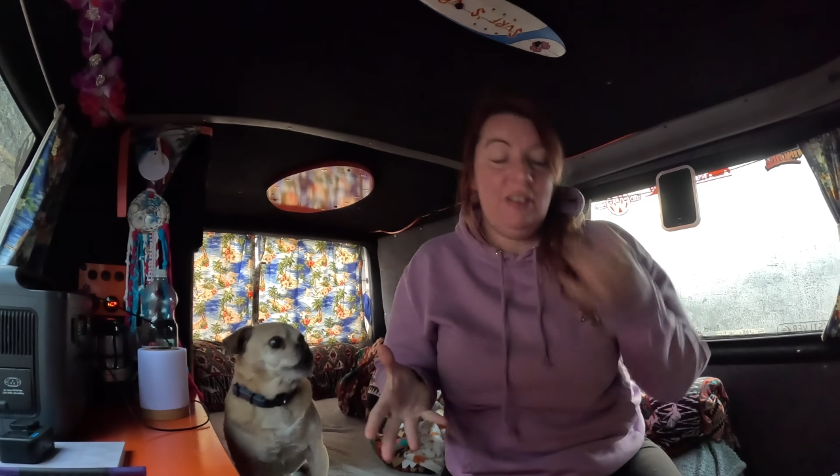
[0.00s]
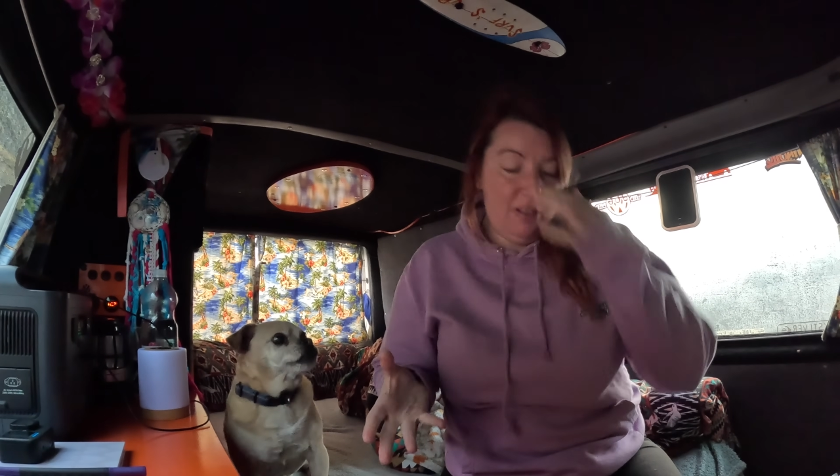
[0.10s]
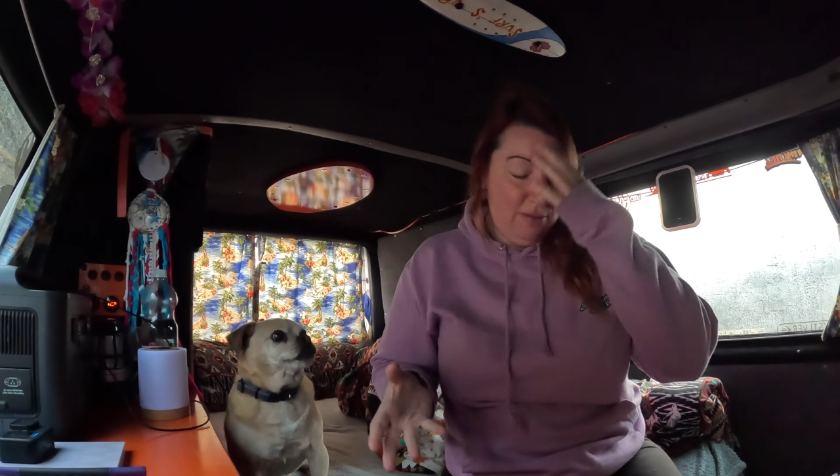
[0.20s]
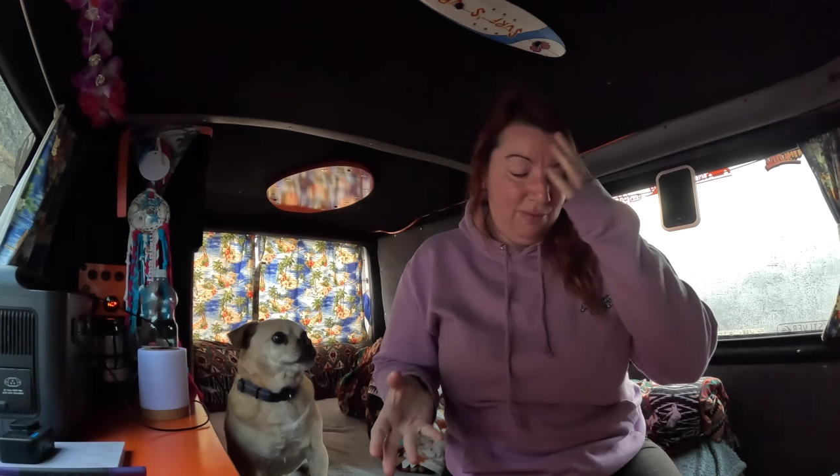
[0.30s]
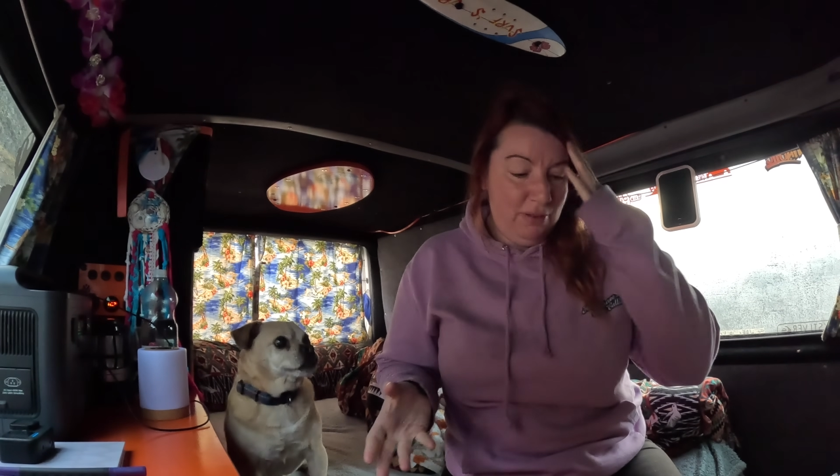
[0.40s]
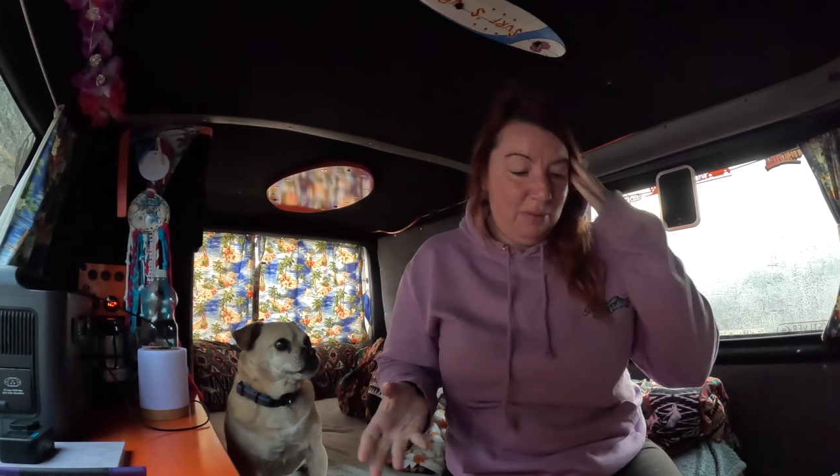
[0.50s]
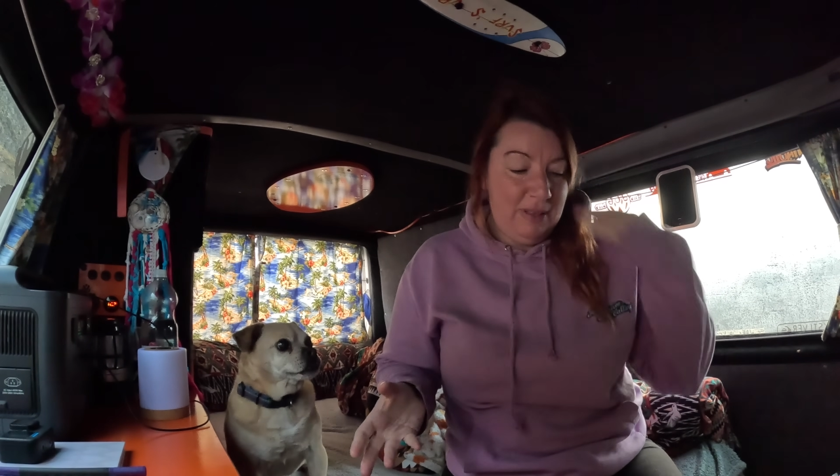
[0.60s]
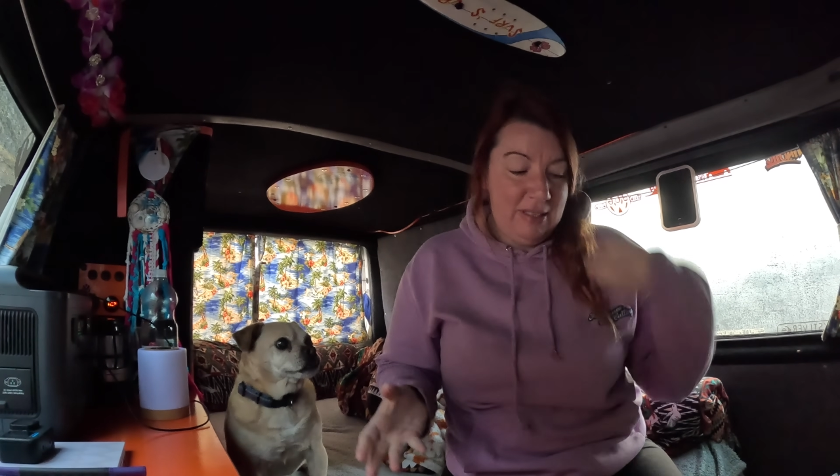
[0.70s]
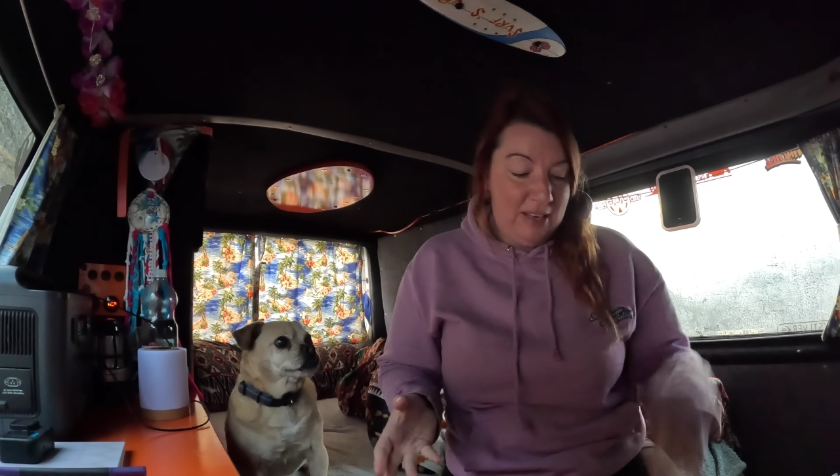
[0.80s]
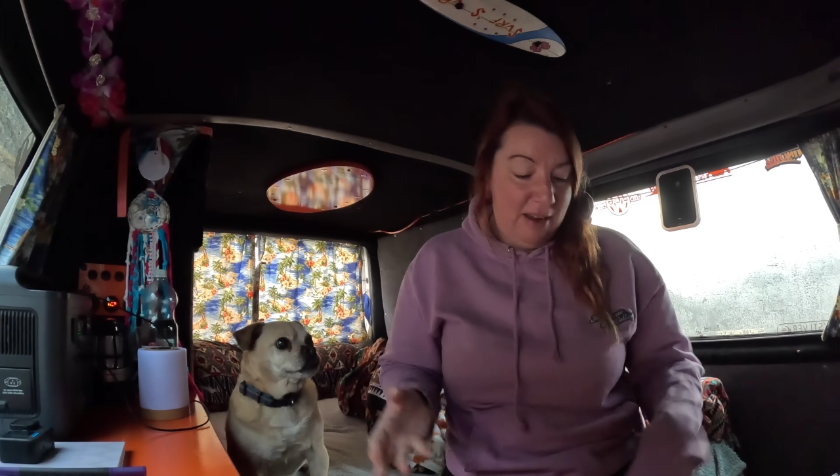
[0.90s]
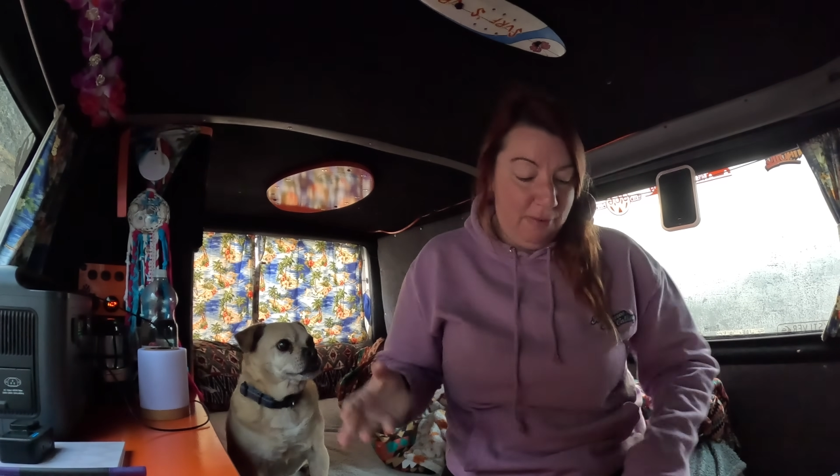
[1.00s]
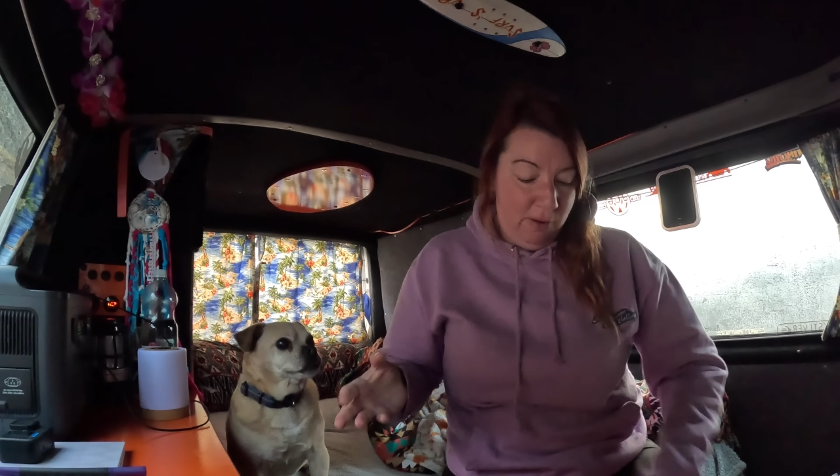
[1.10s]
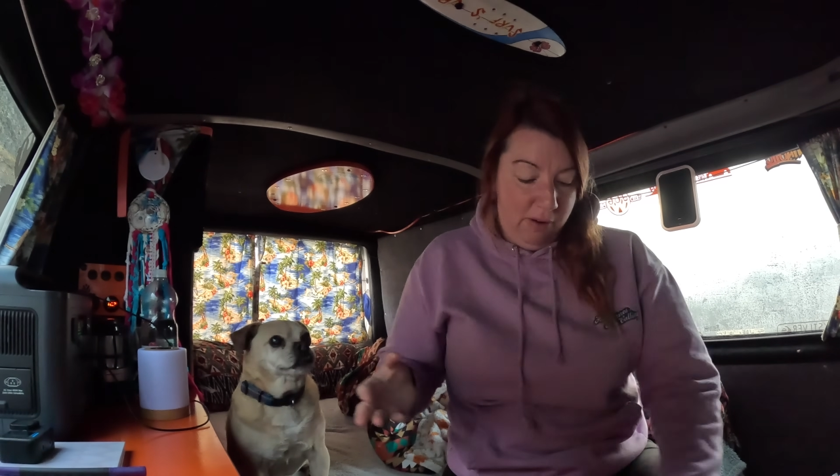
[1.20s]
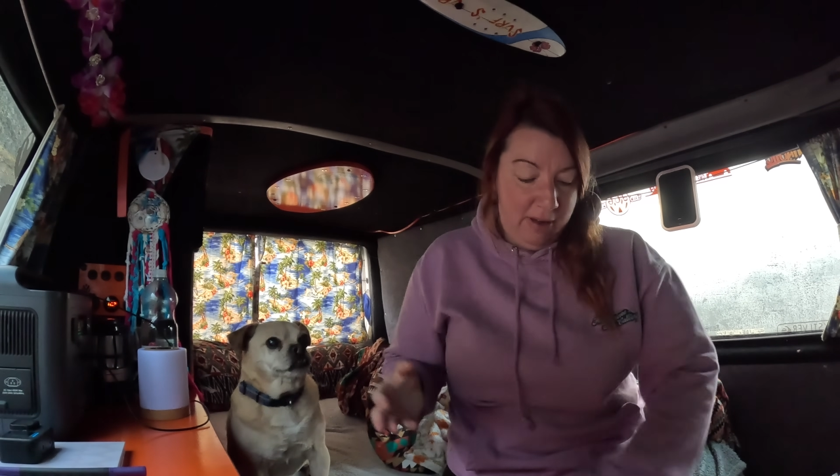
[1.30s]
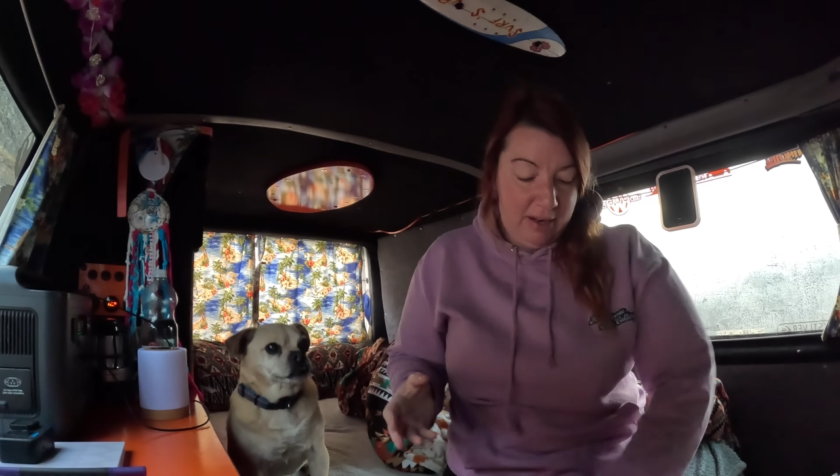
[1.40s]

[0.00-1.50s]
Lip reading: lot of room in the T4,